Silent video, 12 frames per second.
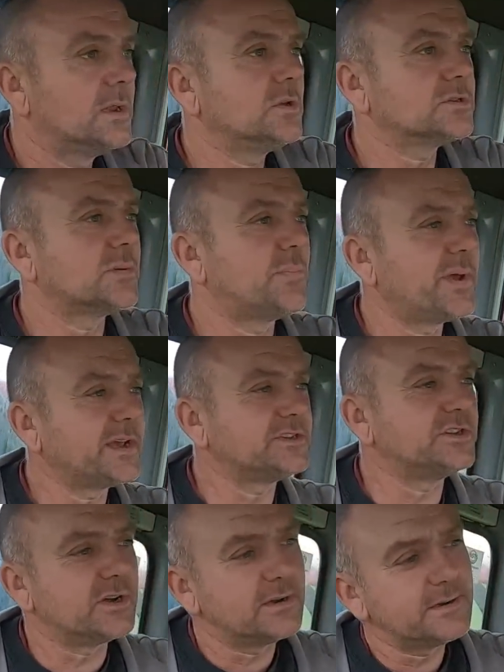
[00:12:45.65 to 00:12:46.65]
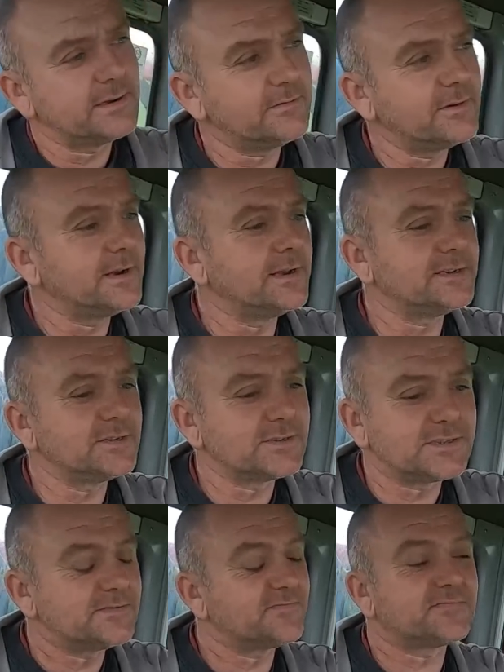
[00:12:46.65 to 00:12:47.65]
looks a picture, it really
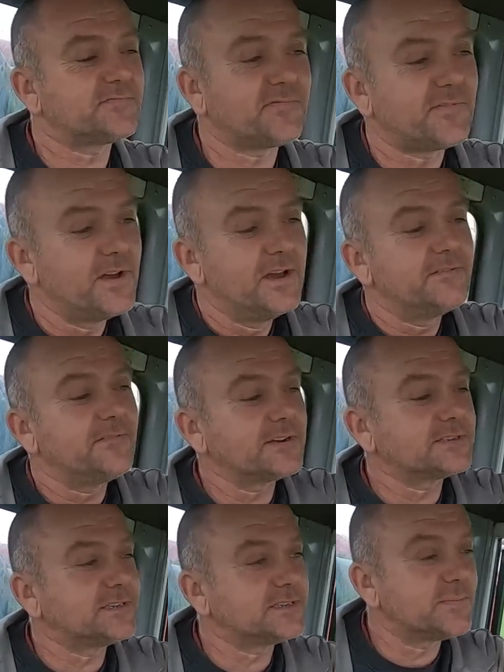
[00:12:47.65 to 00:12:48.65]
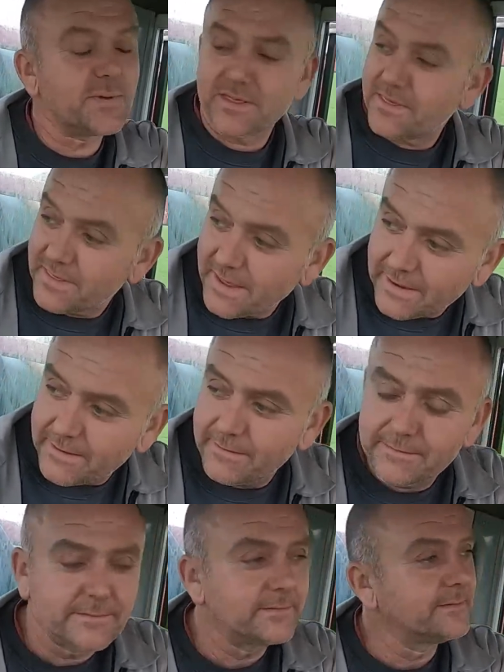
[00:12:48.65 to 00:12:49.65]
does. In fact, it's a bit thick.
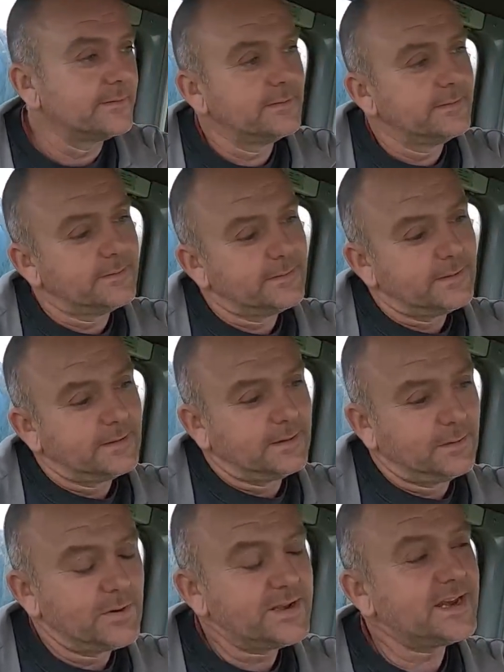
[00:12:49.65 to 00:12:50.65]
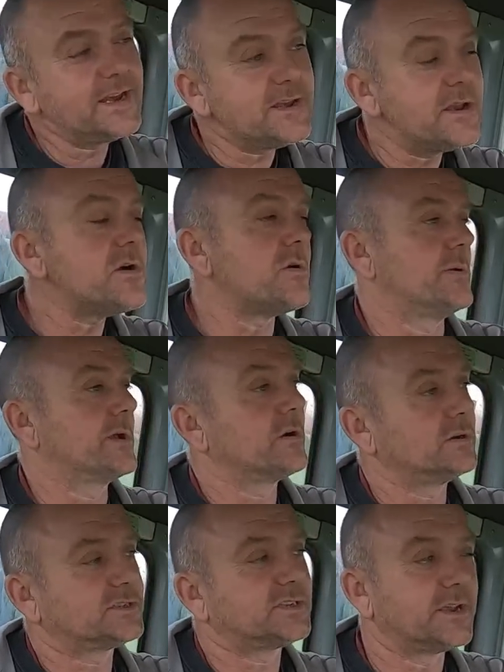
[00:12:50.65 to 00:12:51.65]
We did know we
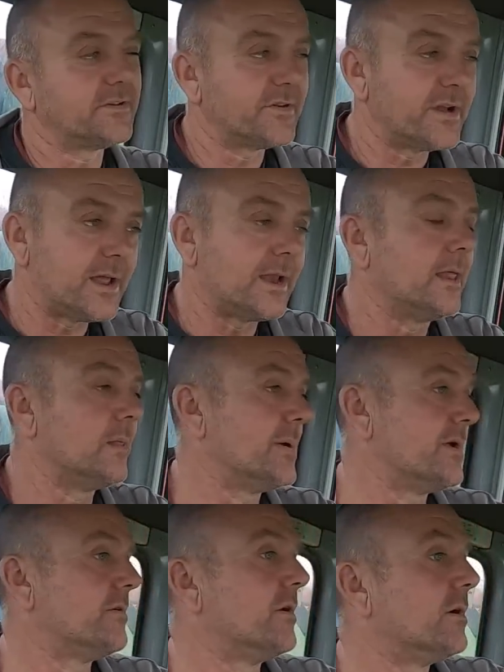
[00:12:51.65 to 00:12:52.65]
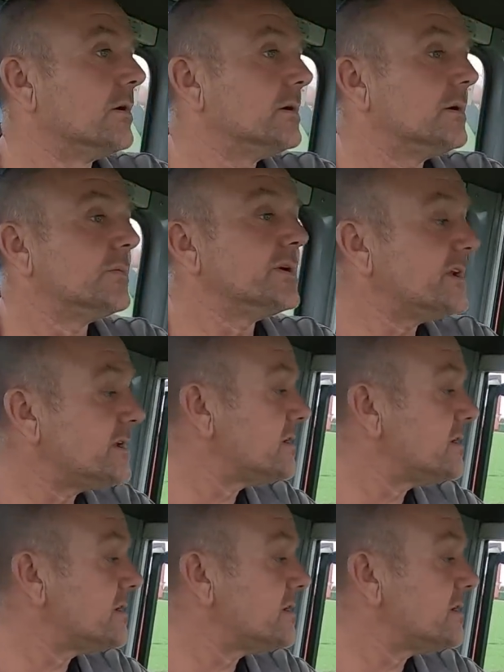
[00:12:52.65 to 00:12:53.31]
got seed rate a little bit wrong, and we did